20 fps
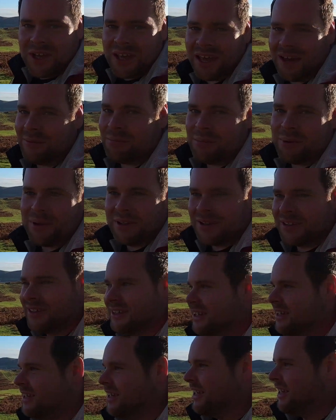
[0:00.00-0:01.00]
camp.
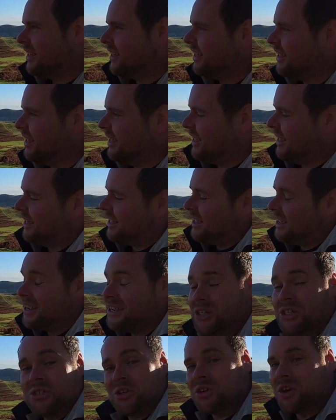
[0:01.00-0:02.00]

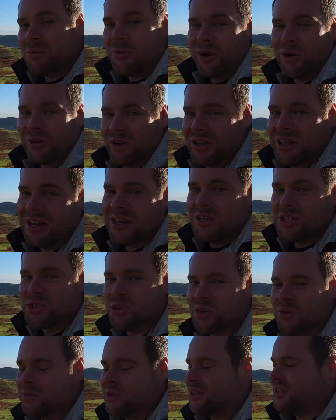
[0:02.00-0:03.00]
So come along and
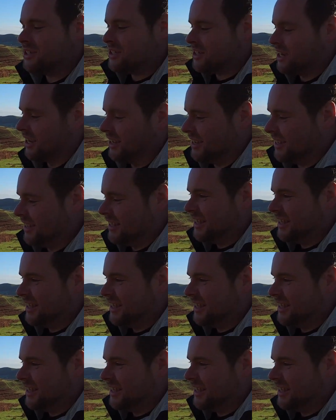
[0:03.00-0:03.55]
enjoy it with us.